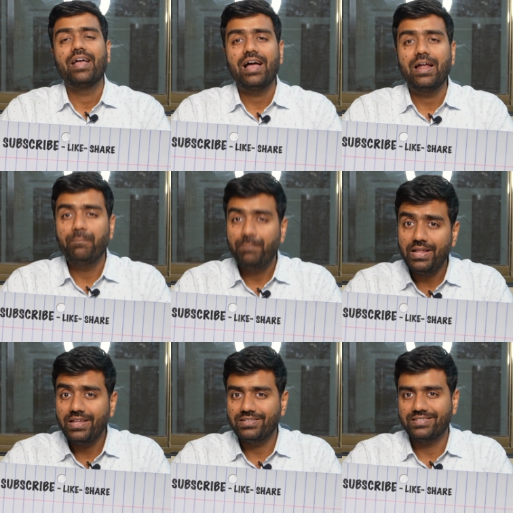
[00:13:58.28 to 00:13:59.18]
And
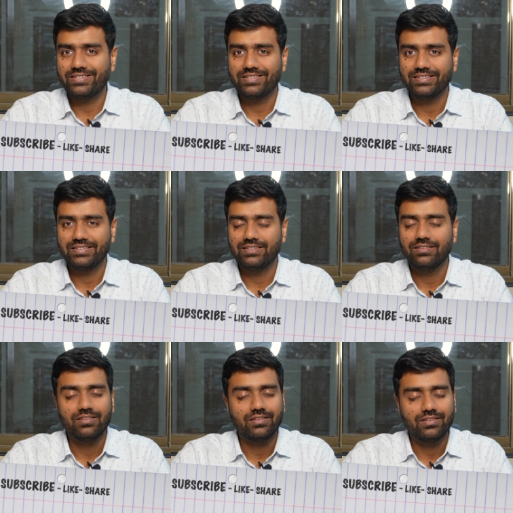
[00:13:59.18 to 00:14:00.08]
please
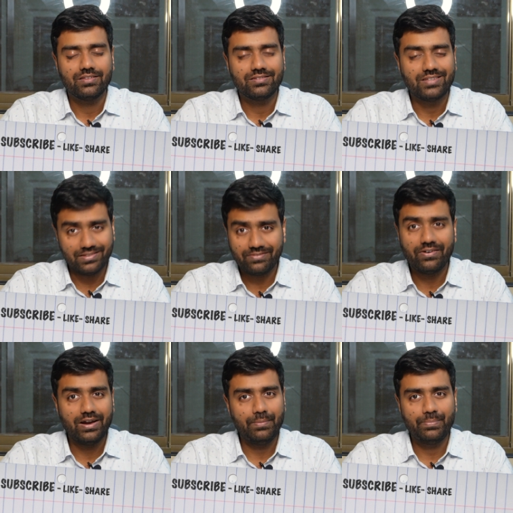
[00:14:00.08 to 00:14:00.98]

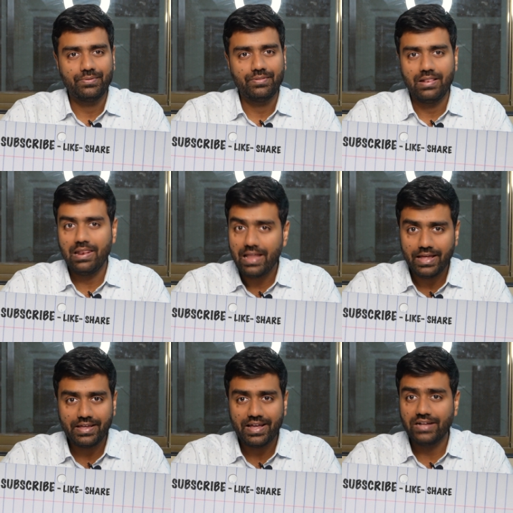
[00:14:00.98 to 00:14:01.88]
subscribe,
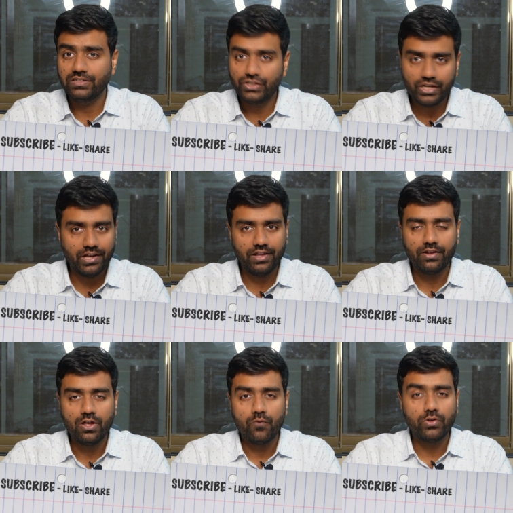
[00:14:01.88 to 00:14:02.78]
like, and
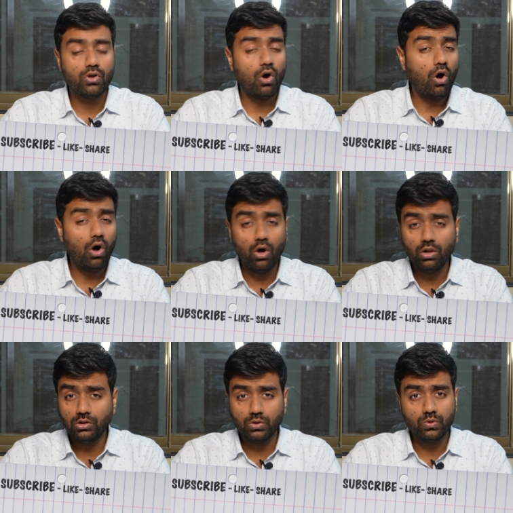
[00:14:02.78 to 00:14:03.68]
share with
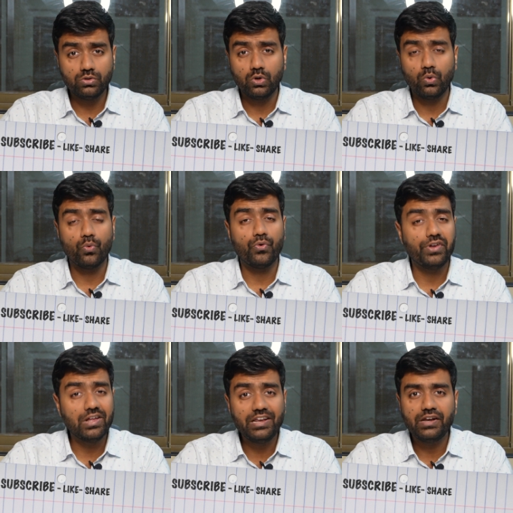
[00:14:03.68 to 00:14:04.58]
all those who really